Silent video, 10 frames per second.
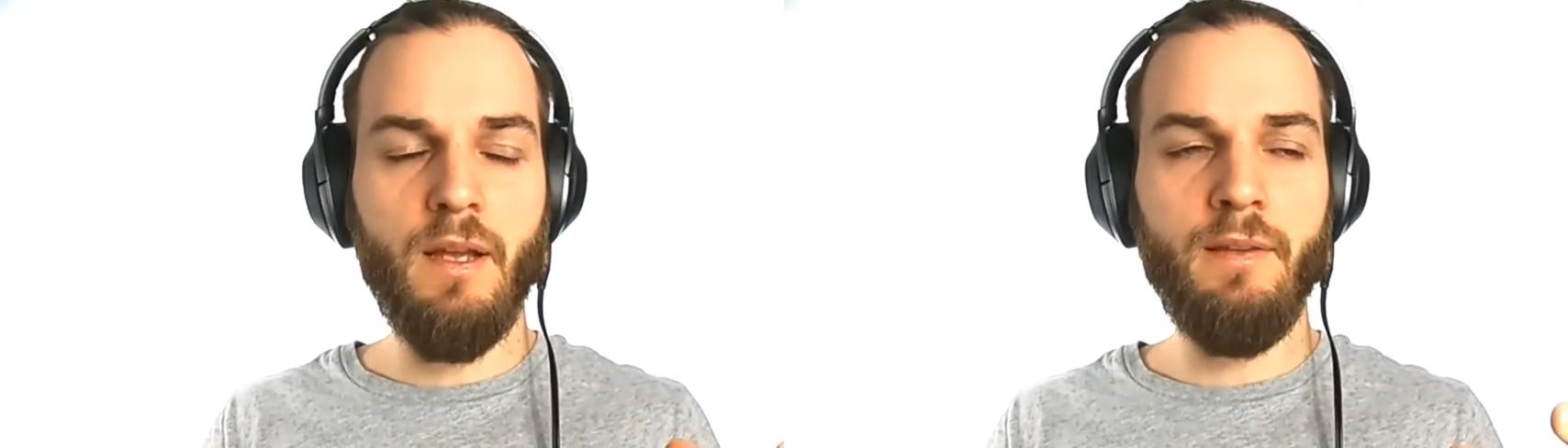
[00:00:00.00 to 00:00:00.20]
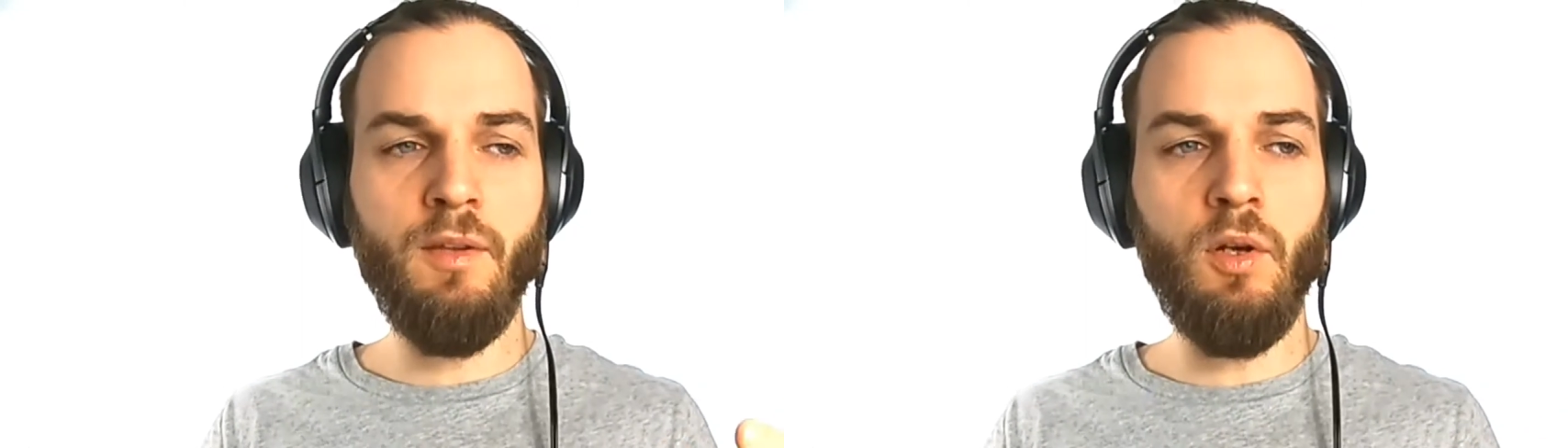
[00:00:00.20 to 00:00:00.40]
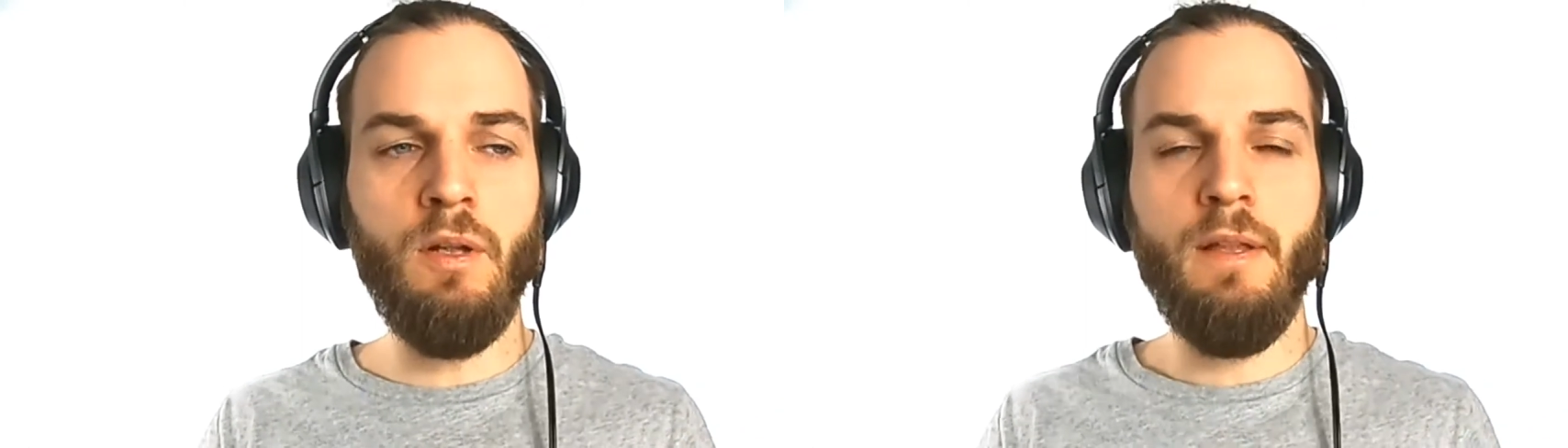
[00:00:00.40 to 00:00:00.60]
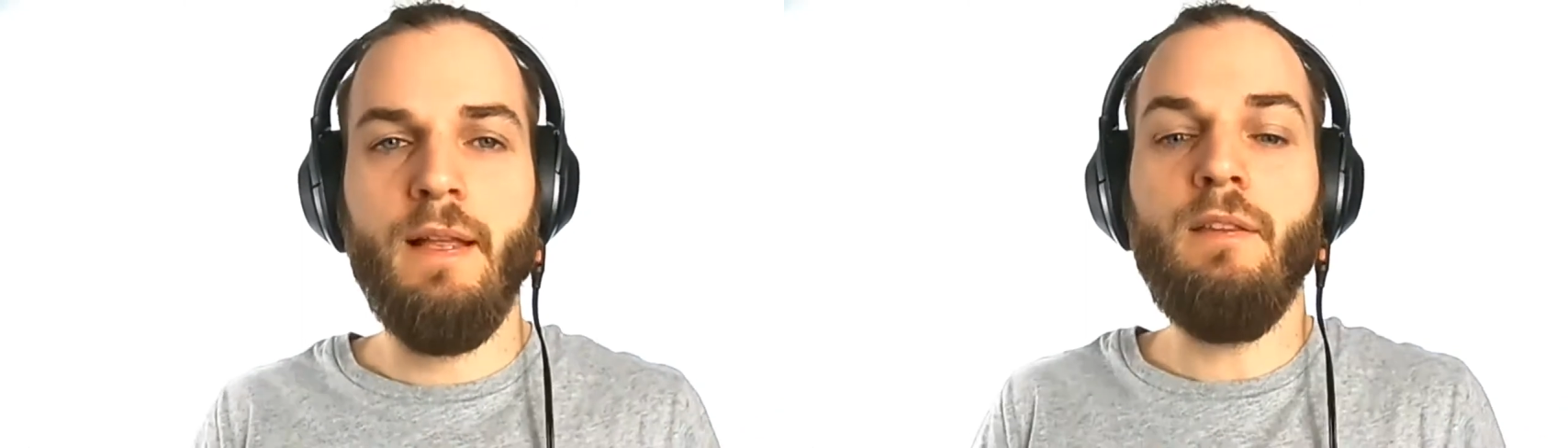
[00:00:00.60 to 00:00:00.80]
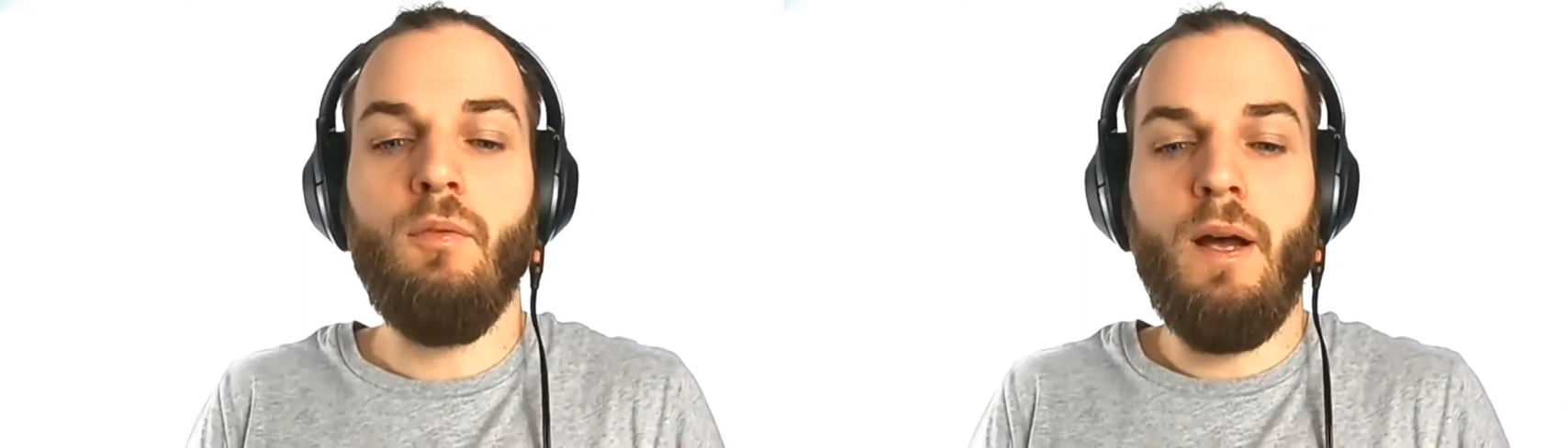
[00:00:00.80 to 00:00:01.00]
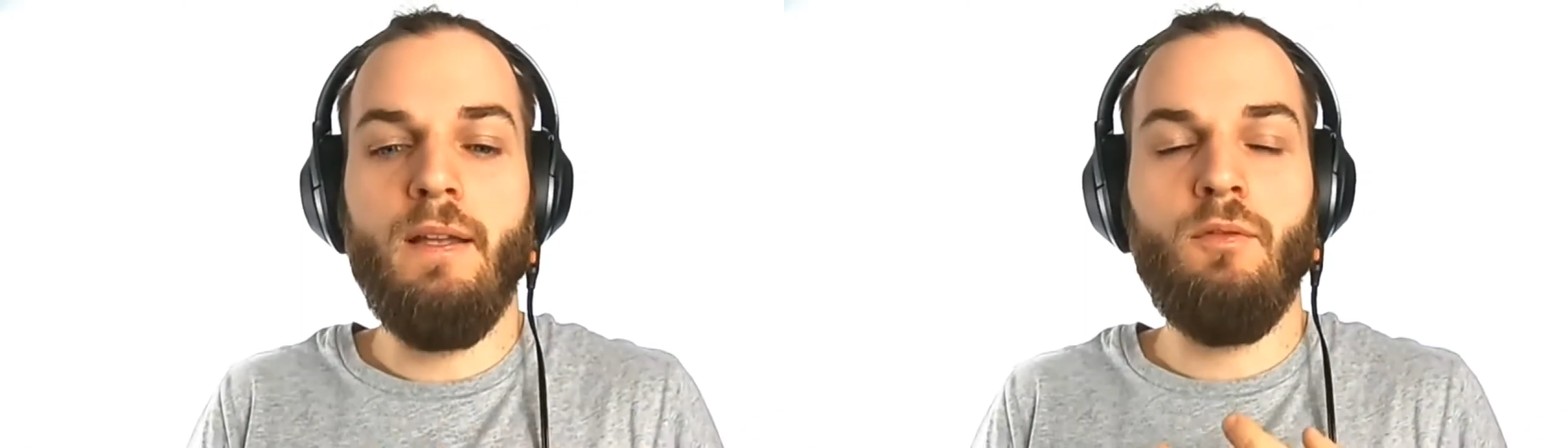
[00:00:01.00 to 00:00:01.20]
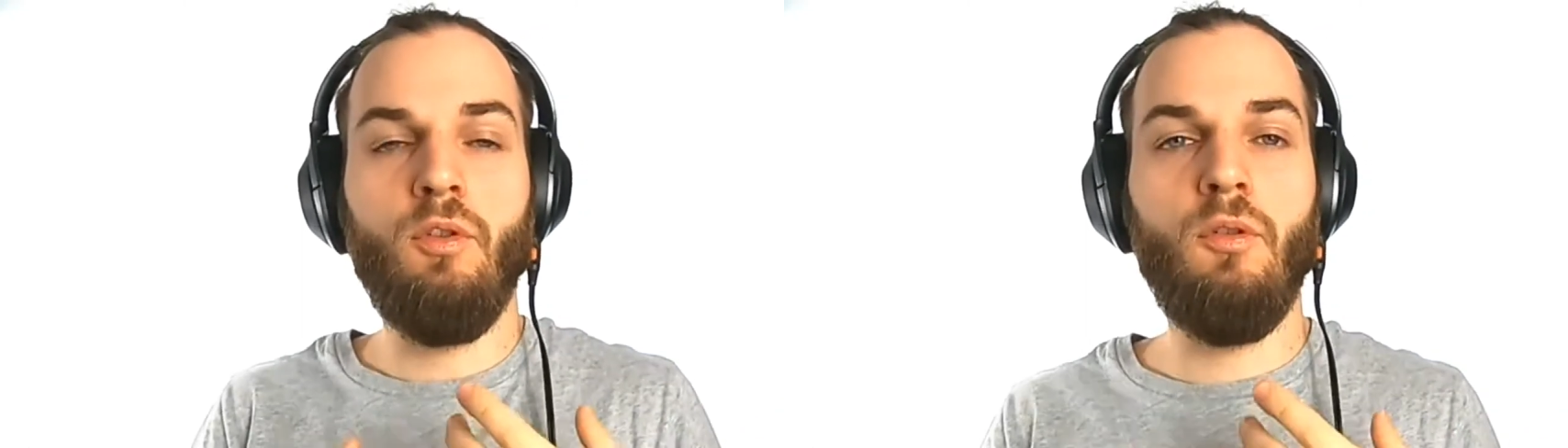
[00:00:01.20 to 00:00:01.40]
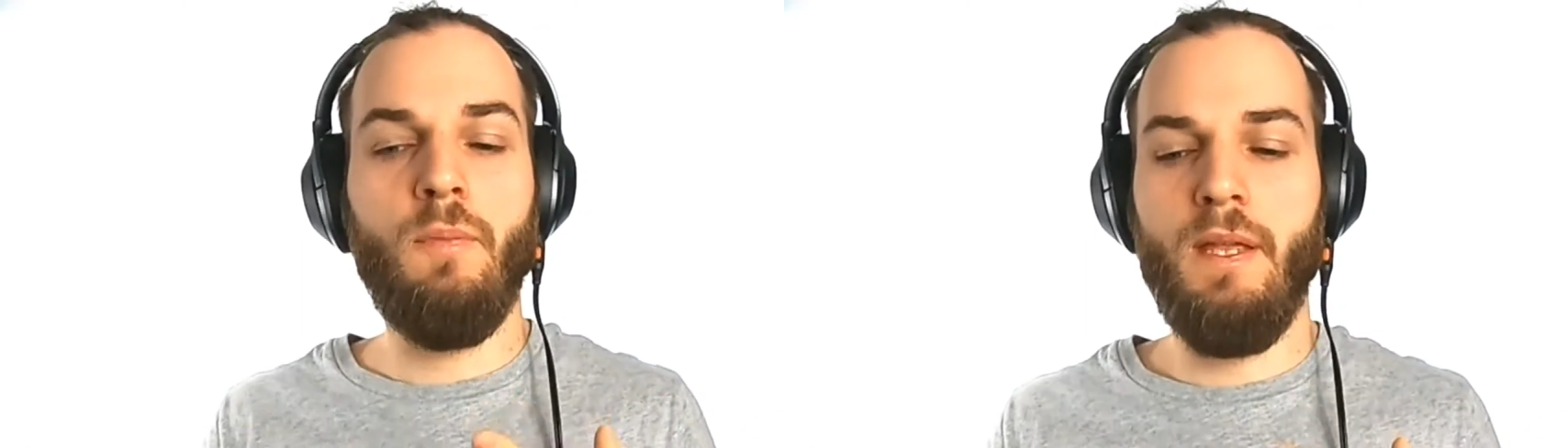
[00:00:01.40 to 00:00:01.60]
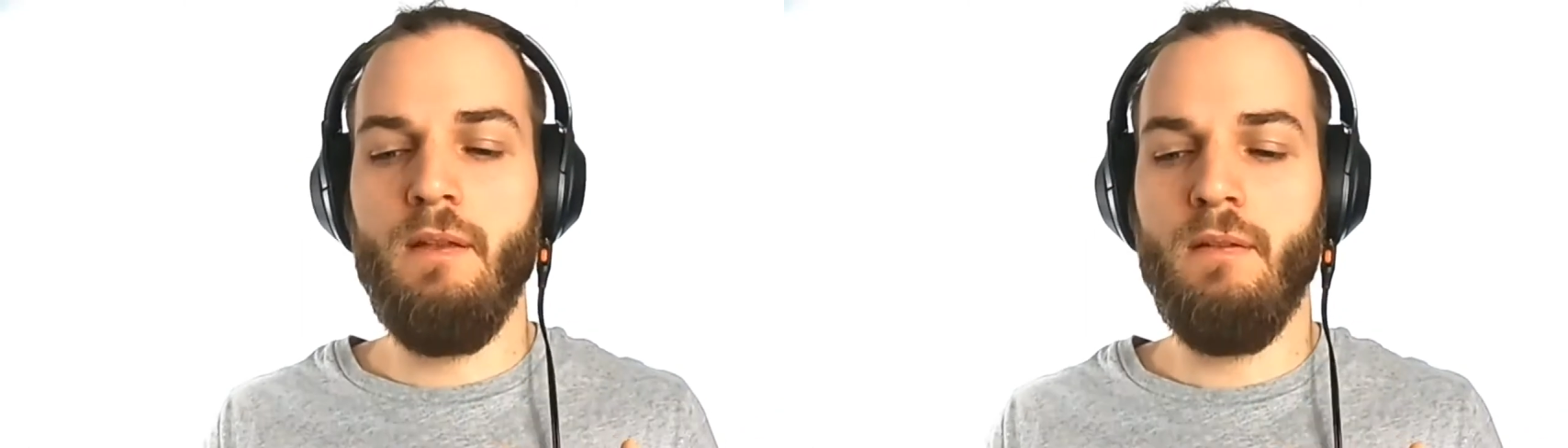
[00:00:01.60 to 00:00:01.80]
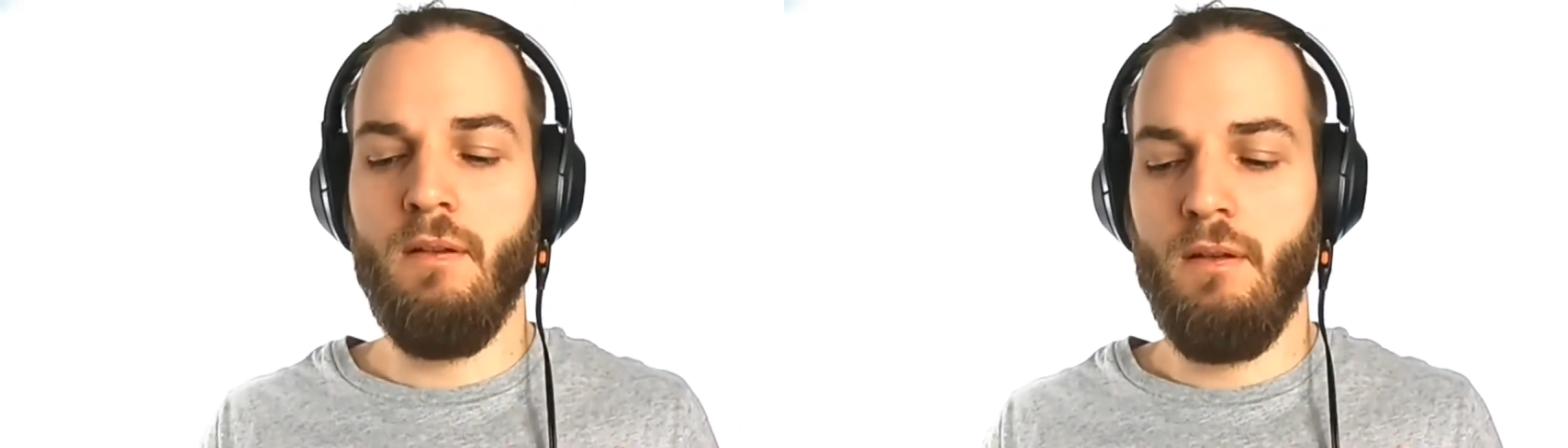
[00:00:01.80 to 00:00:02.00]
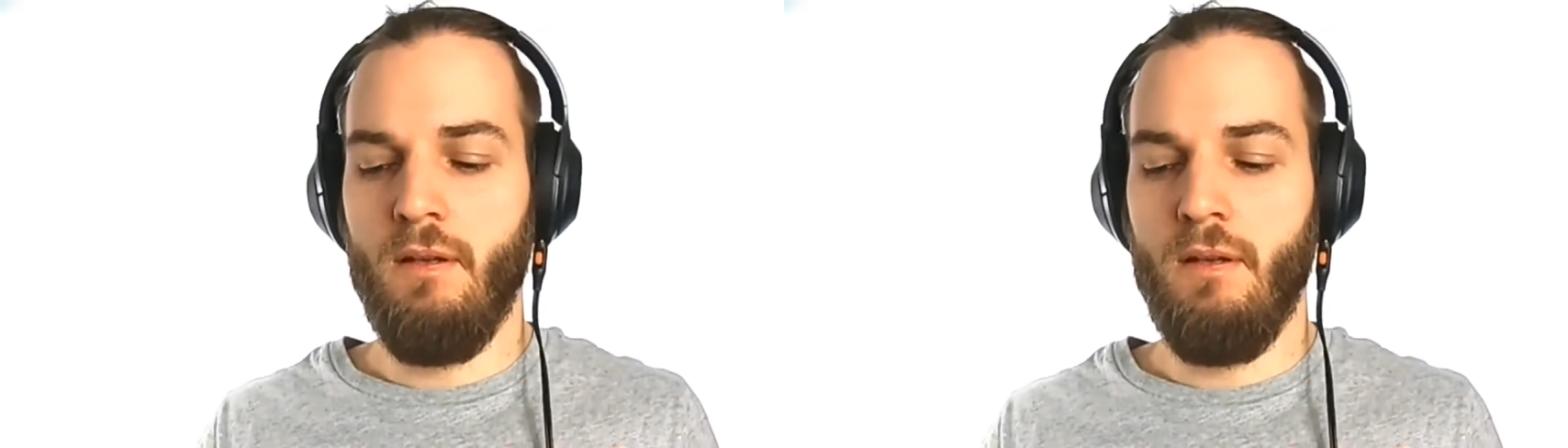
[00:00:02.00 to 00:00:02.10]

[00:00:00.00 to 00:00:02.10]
And so that's why it took me